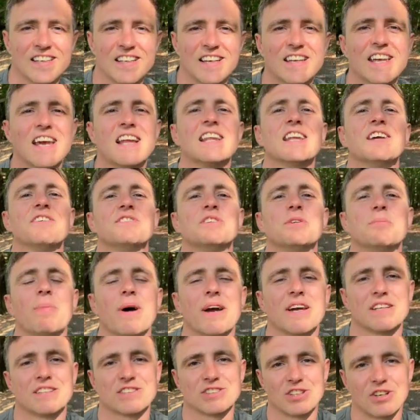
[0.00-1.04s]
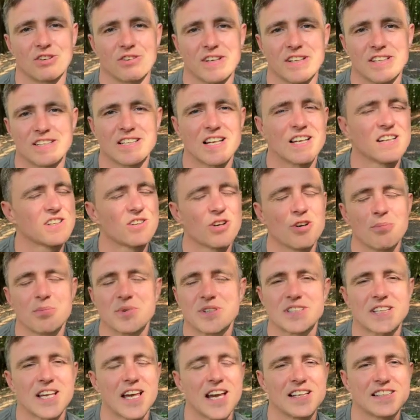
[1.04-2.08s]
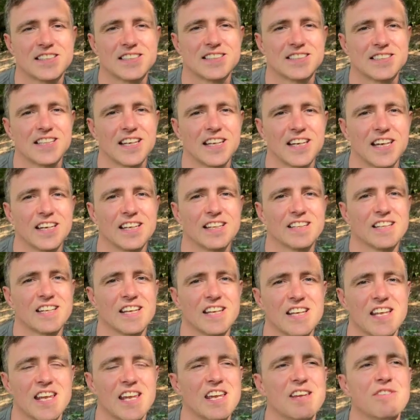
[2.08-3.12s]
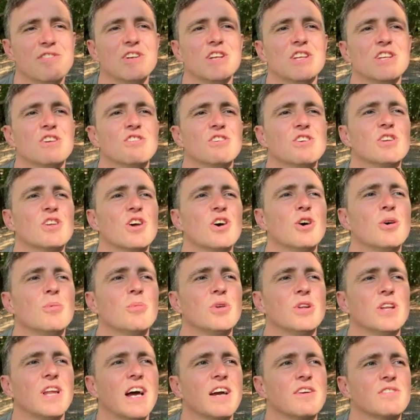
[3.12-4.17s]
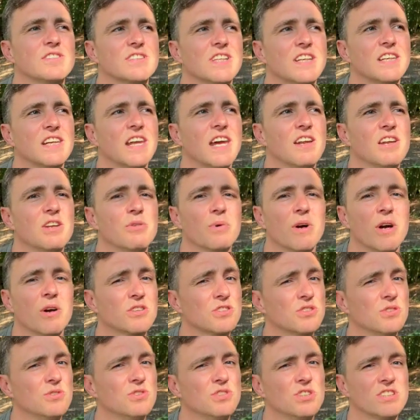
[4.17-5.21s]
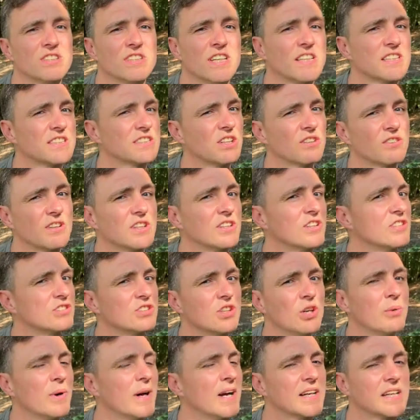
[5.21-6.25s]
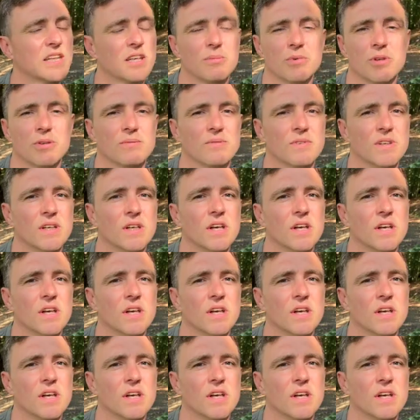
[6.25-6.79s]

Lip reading: Get lifted by a sorry. Don't be scared to say it. Even in your normal life, saying it anywhere. As soon as you say sorry, there's no argument.